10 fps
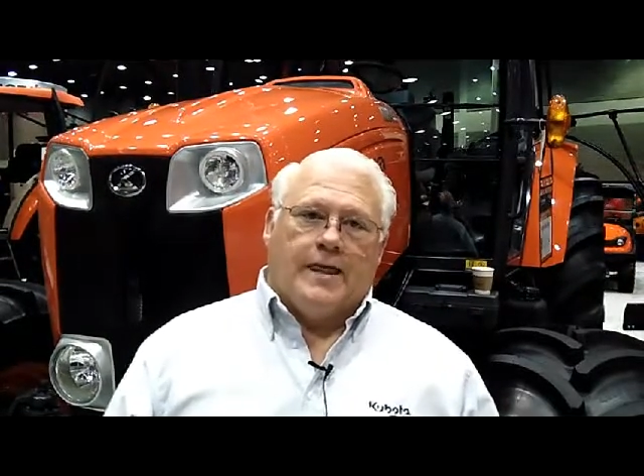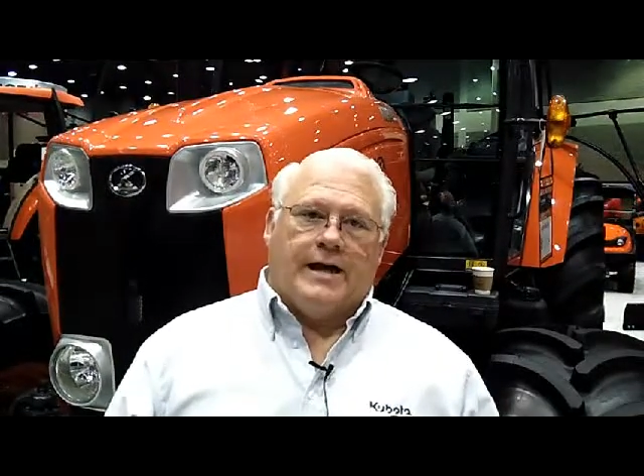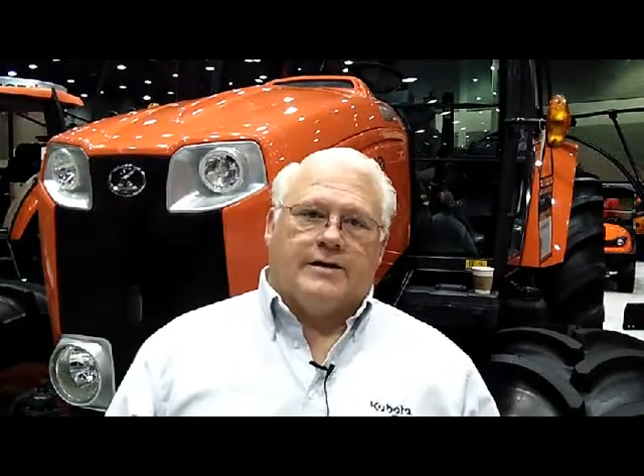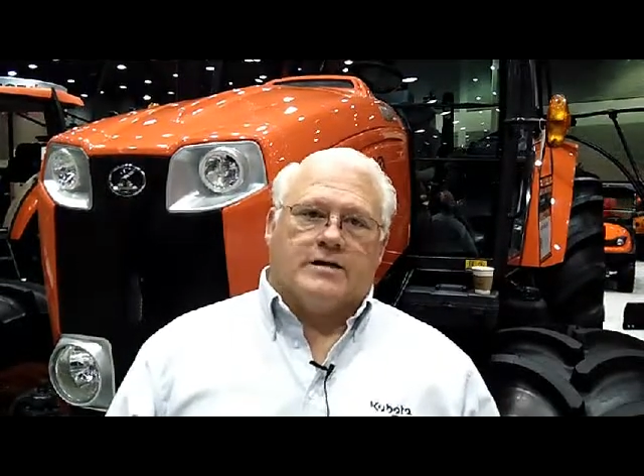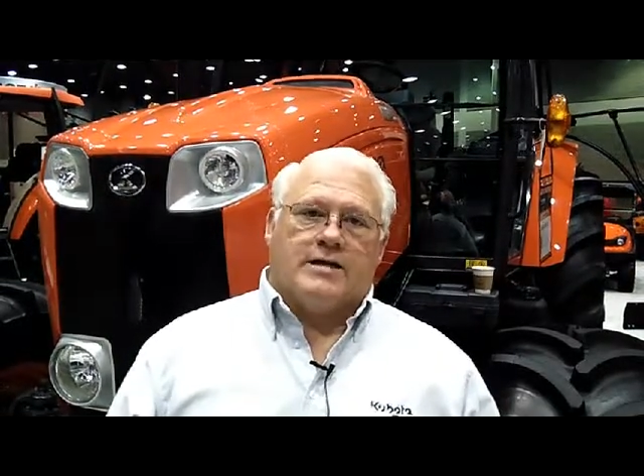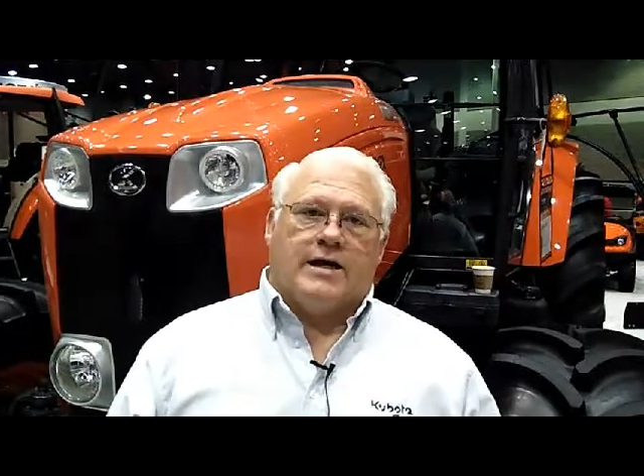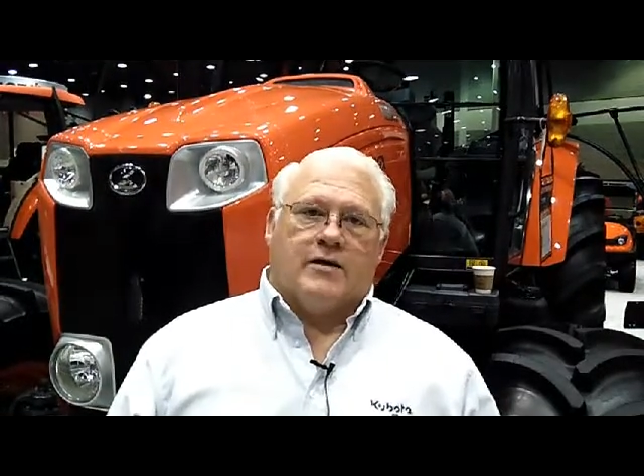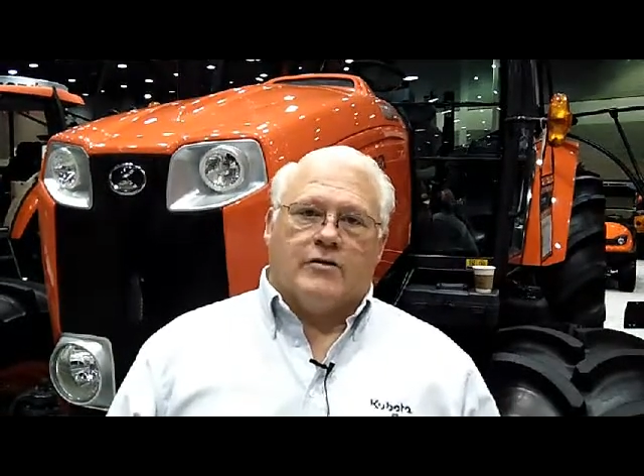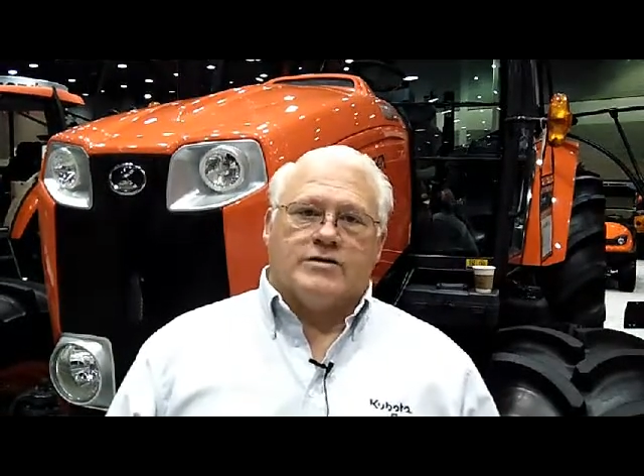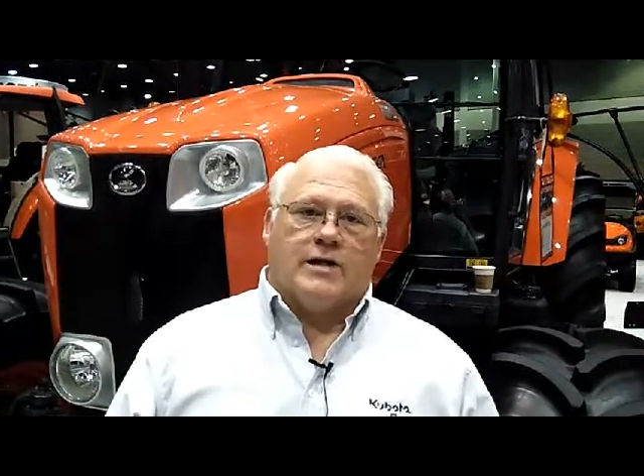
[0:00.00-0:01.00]
that does
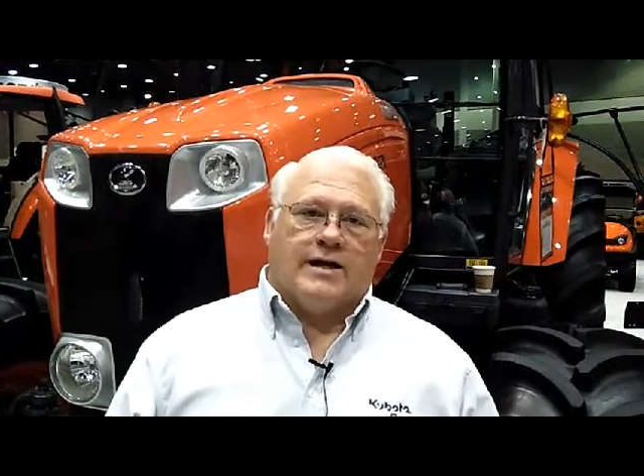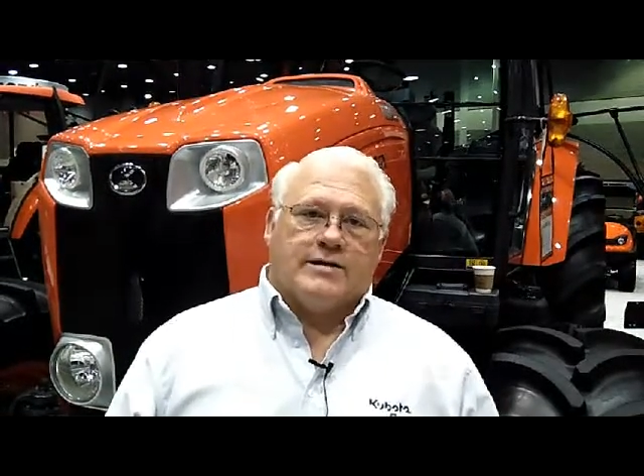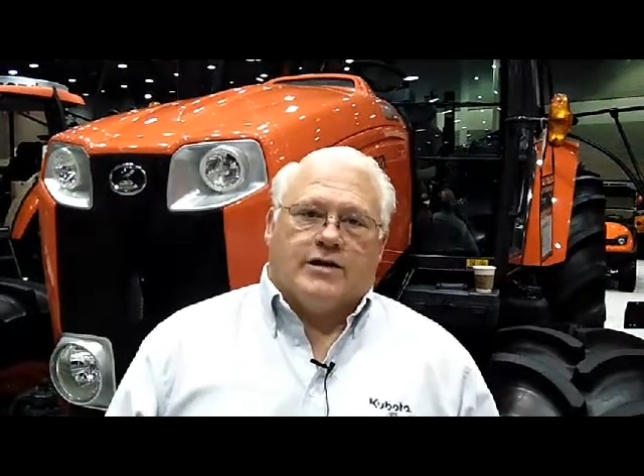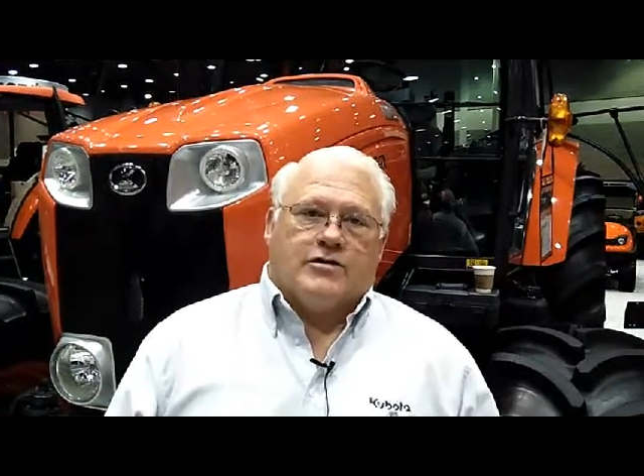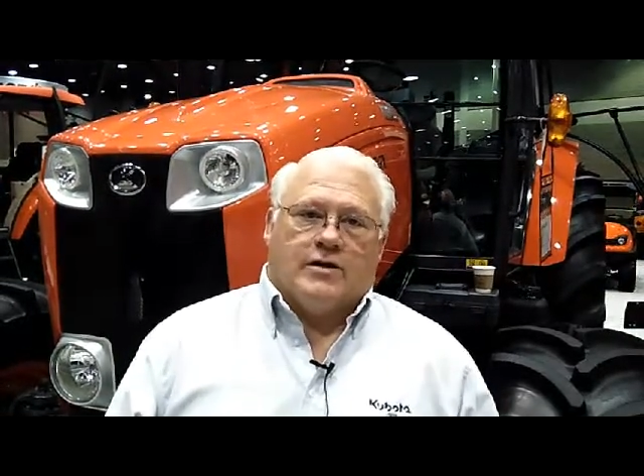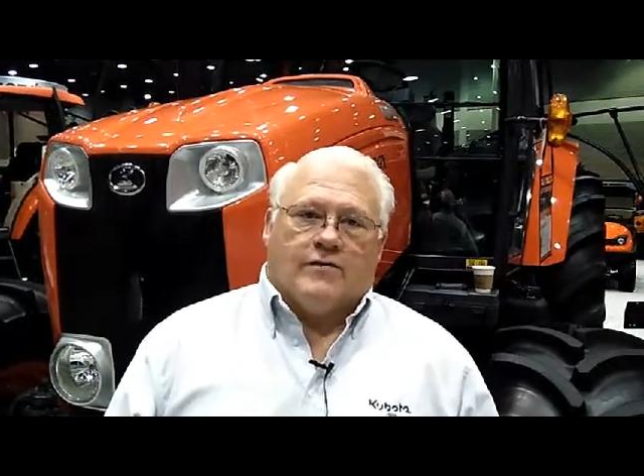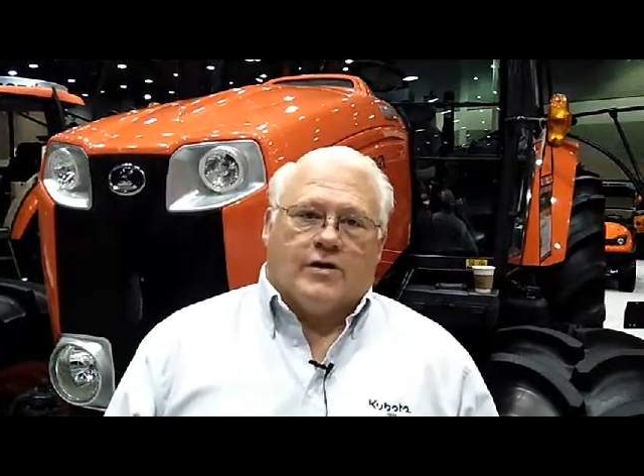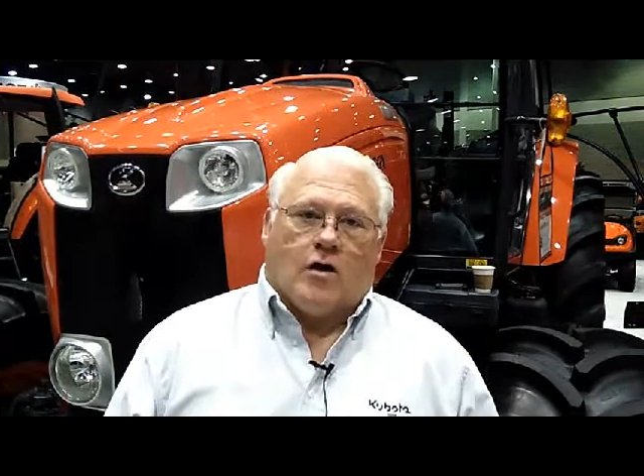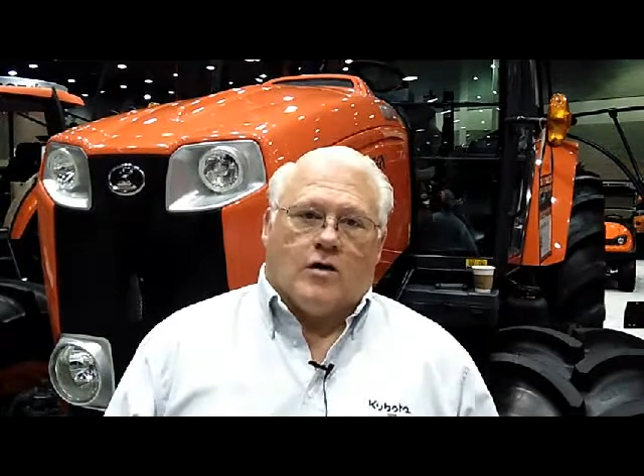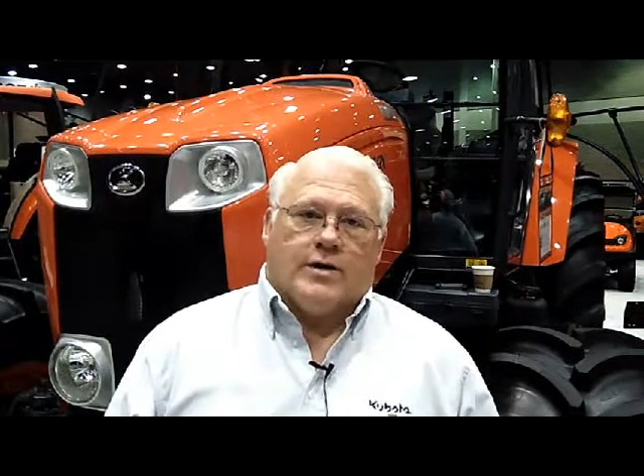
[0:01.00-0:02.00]
a crystallization of
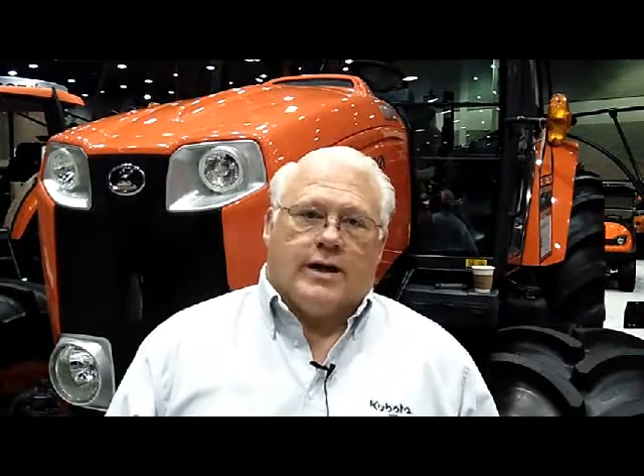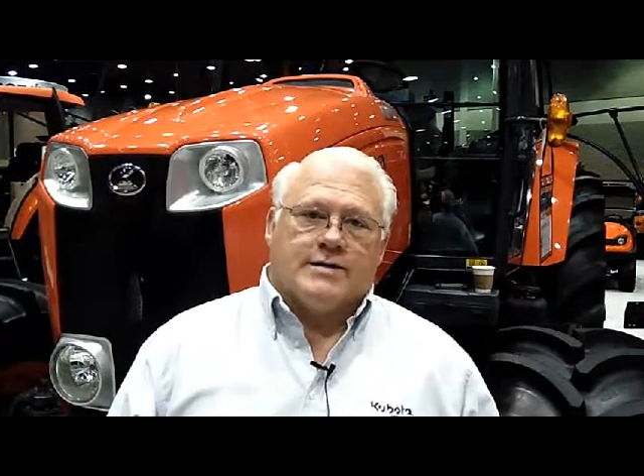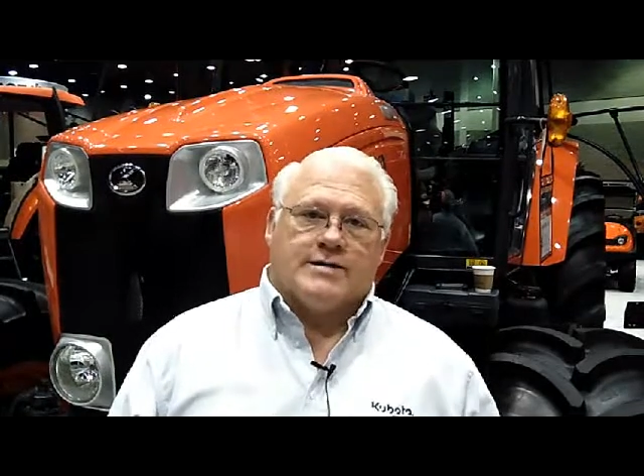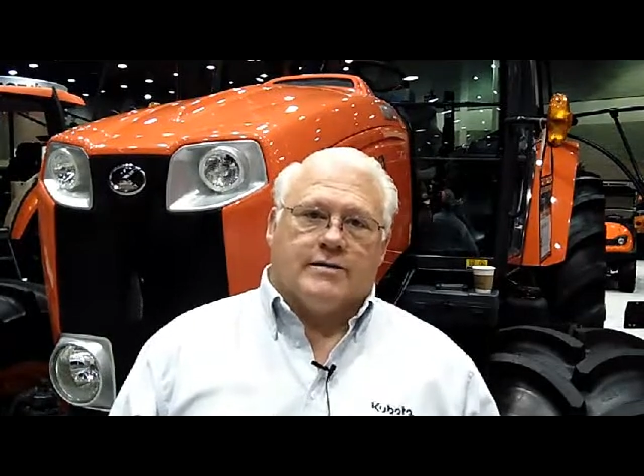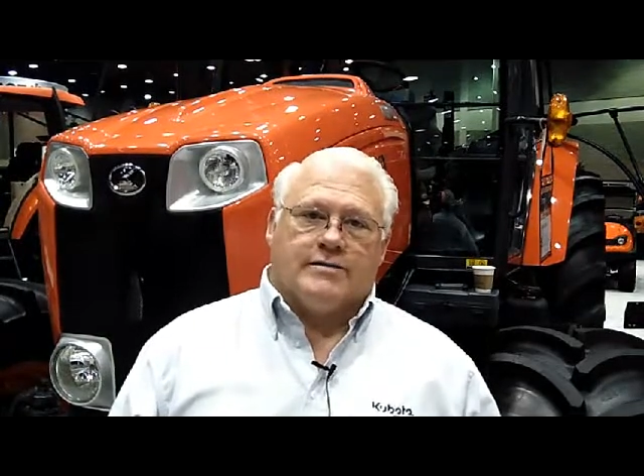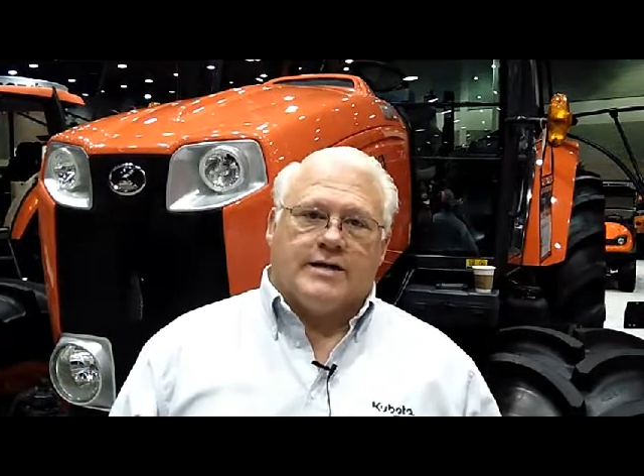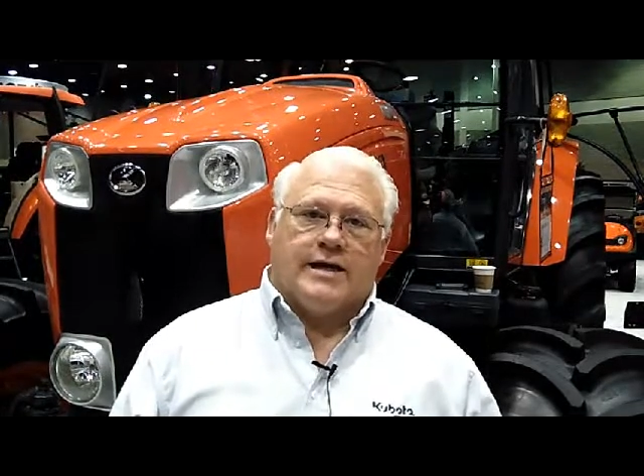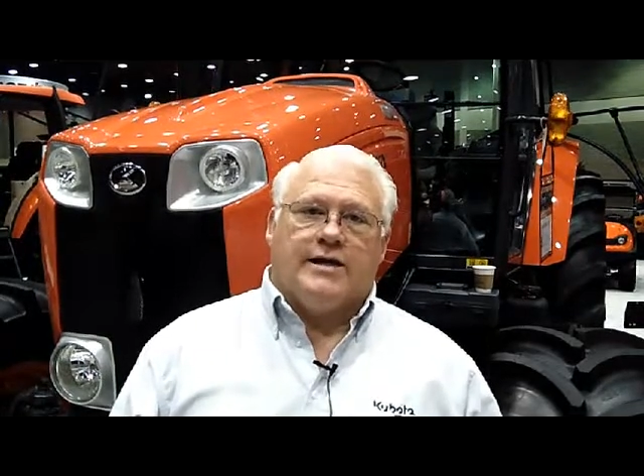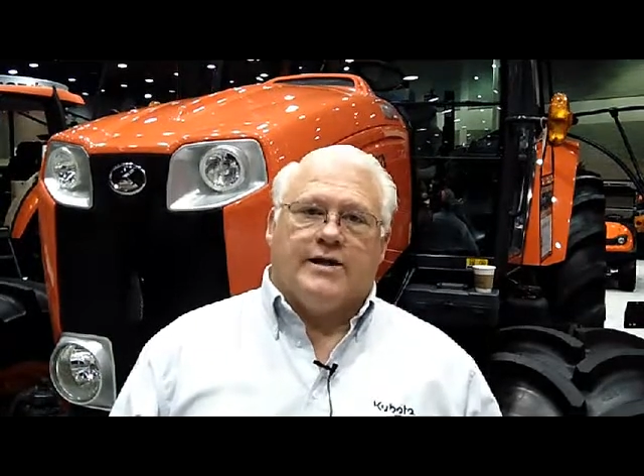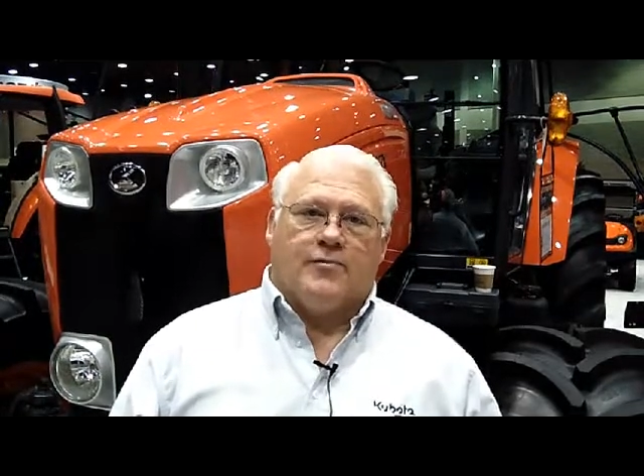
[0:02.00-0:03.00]
the carbon as it's
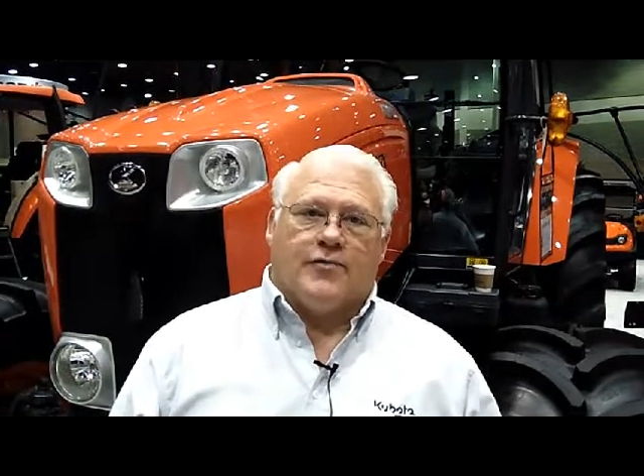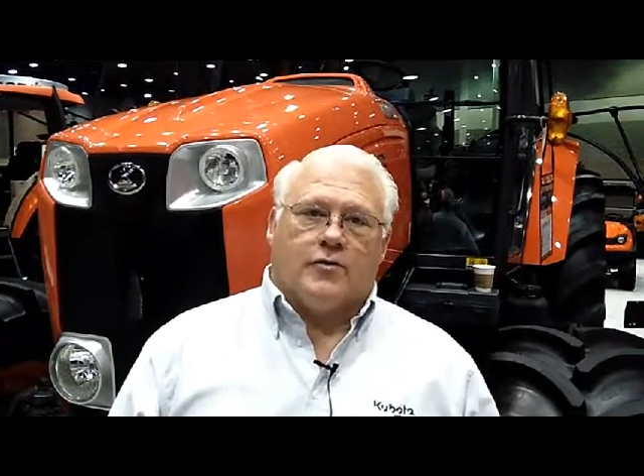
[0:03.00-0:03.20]
heated up